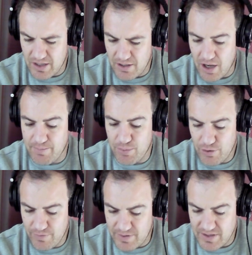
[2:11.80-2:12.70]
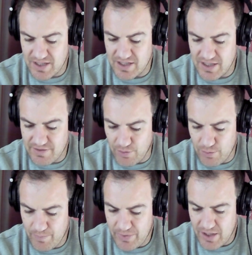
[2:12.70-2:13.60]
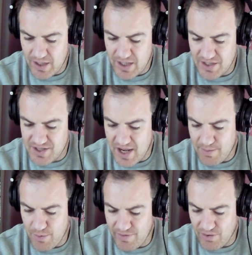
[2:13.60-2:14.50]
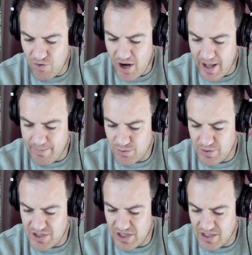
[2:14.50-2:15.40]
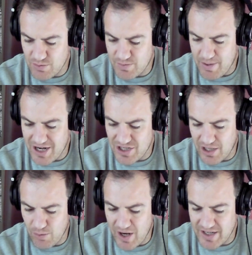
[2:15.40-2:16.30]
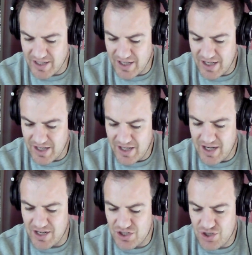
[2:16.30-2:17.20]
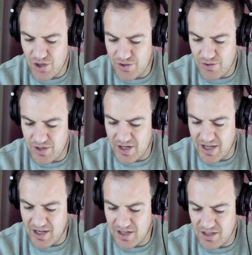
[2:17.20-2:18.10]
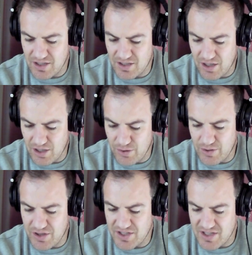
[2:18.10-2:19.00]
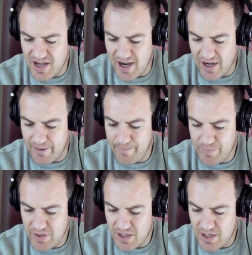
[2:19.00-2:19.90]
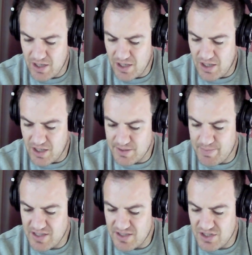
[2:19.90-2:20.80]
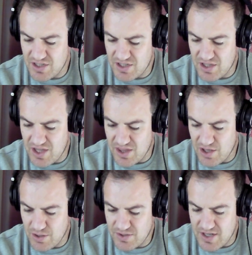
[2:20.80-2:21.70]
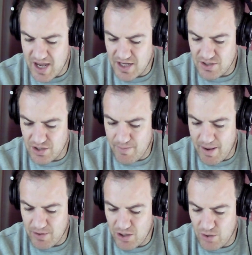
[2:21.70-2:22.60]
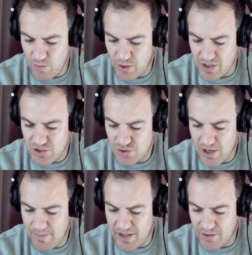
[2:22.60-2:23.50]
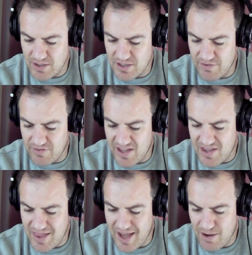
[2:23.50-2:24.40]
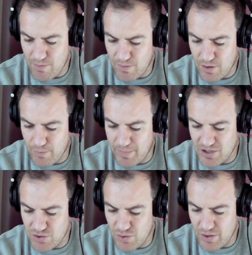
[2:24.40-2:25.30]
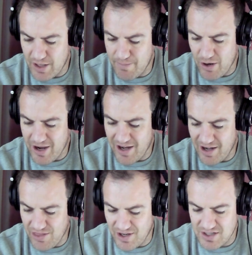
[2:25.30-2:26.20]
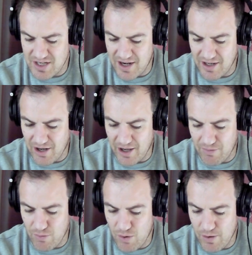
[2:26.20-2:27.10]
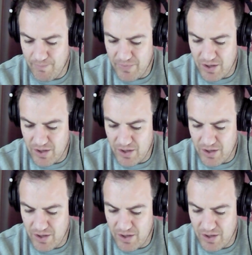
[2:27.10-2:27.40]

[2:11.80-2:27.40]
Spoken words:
the stag moving right up to where Jennings was patiently waiting, and a shot through the neck concluded the saga. It has been suggested that those stags on the Mamaku were extremely aggressive and that they could be drawn in by anything sounding like a roar